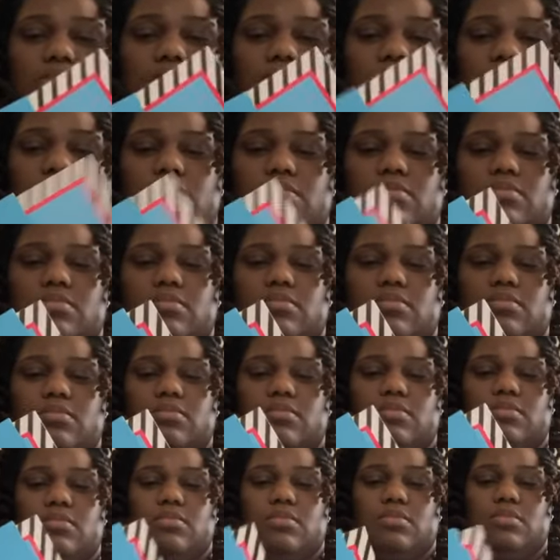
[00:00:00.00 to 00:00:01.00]

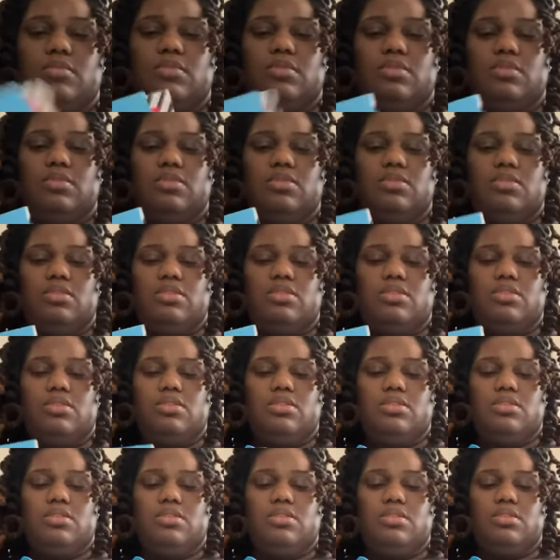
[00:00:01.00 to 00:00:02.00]

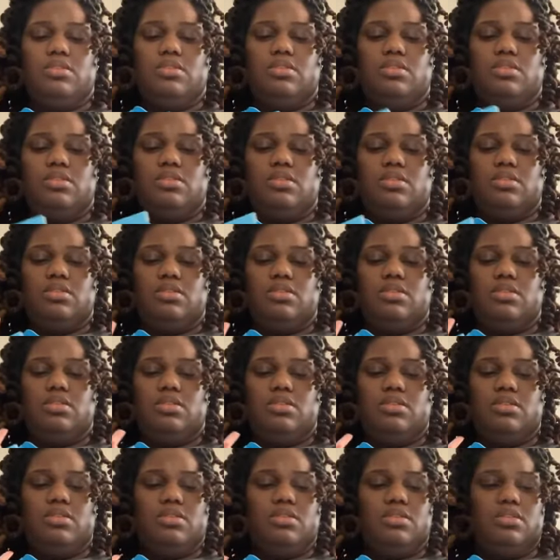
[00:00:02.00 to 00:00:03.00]

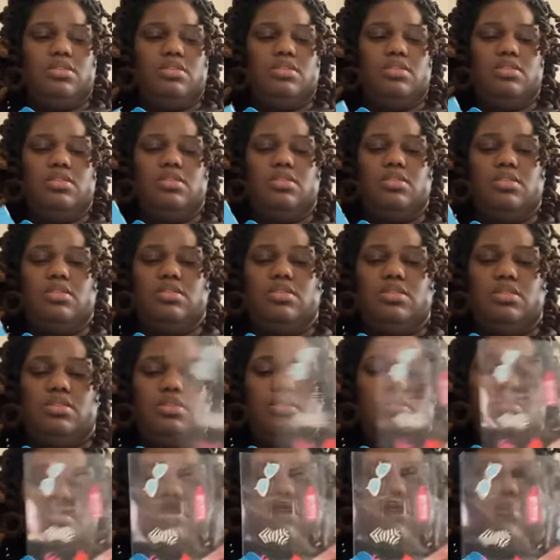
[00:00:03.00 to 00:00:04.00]

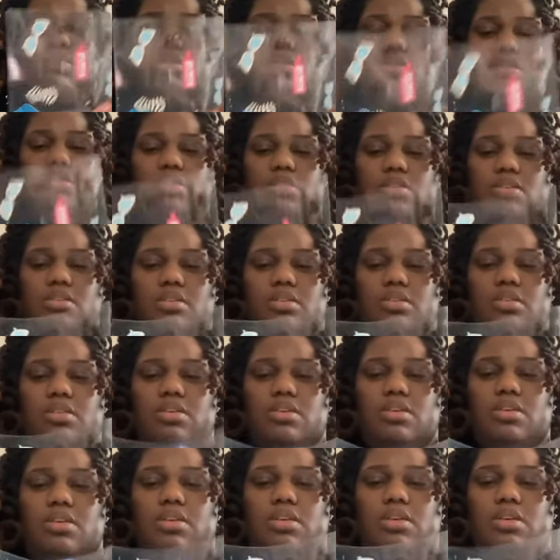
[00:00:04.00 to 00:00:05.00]

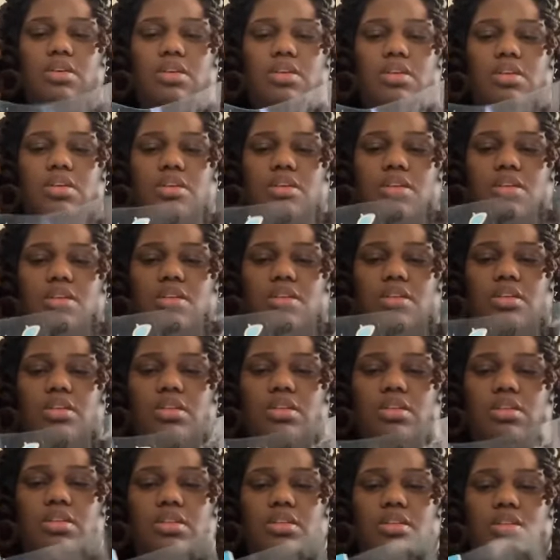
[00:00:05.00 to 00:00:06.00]

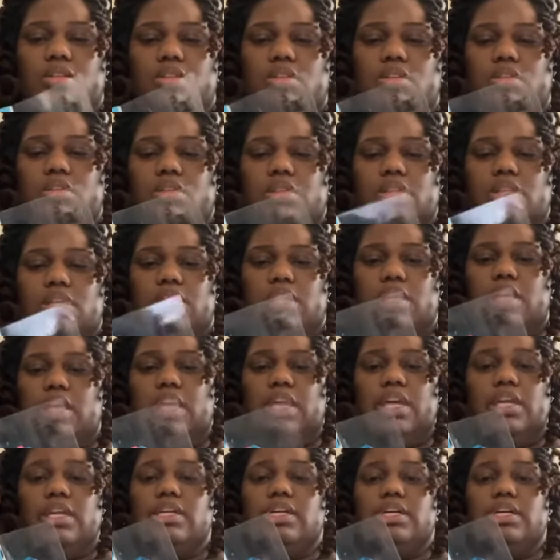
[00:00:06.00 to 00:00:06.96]
Nothing is said.